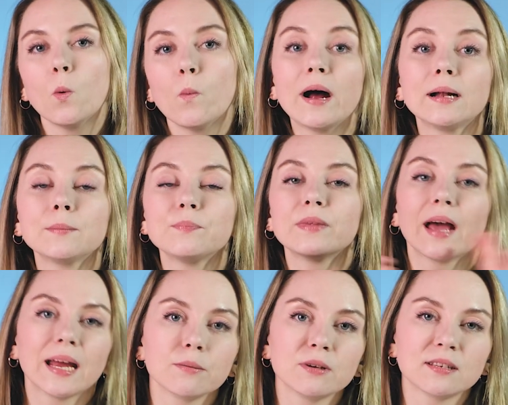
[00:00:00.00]
Well,
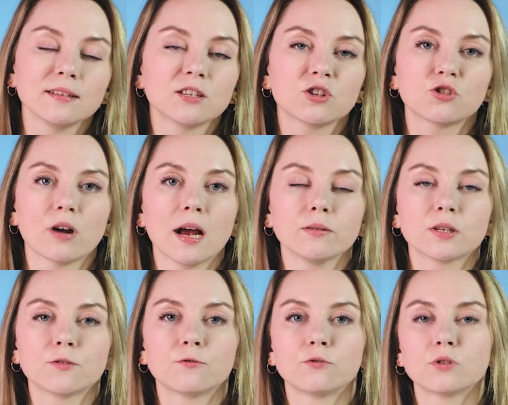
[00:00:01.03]
any business strives
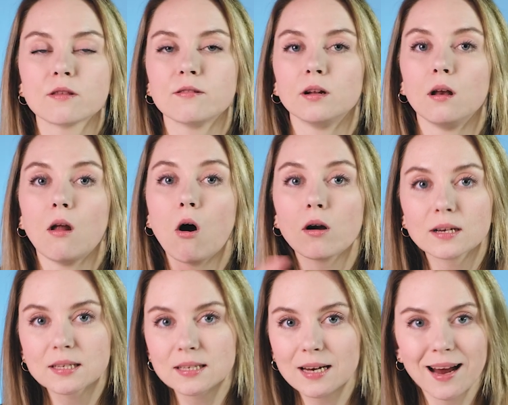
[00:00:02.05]
for the
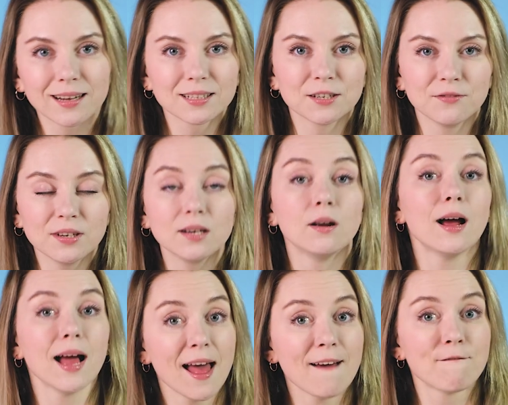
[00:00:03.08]
longest L T V
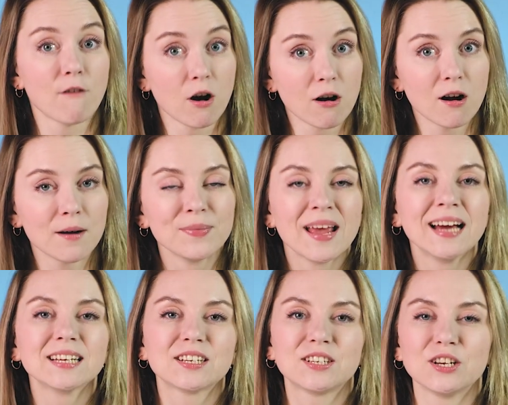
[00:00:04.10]
ever,
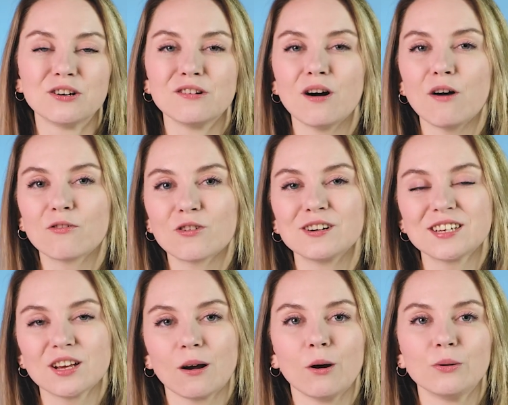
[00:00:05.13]
so of course
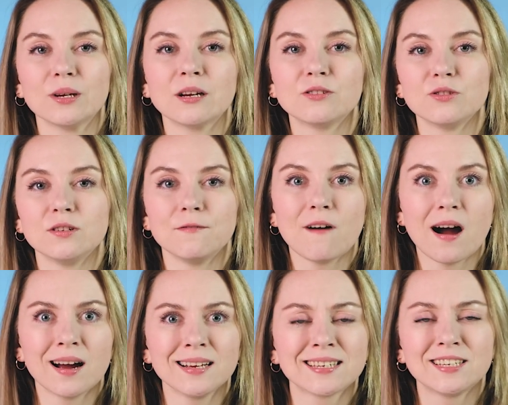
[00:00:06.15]
you're going to
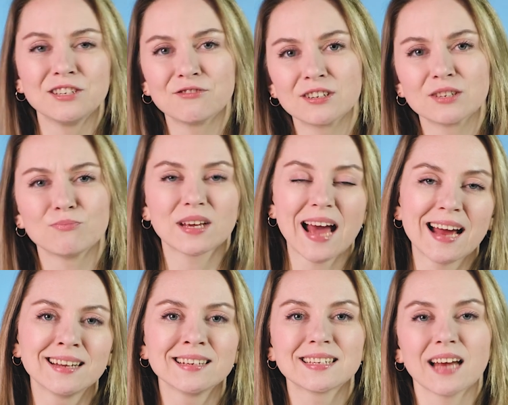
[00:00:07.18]
devise different
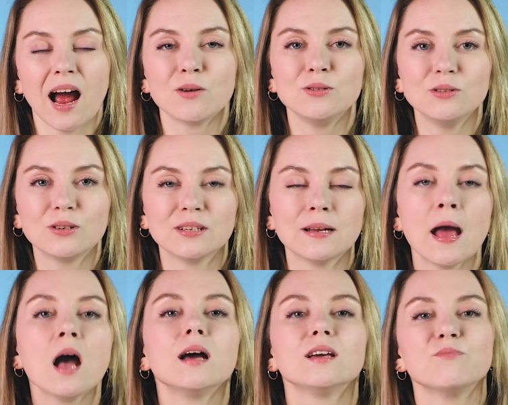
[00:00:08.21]
mechanics how you can
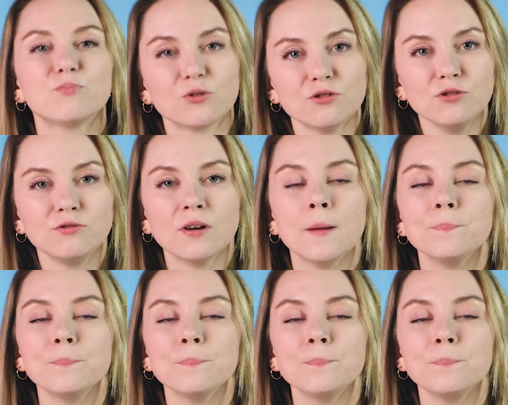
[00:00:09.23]
improve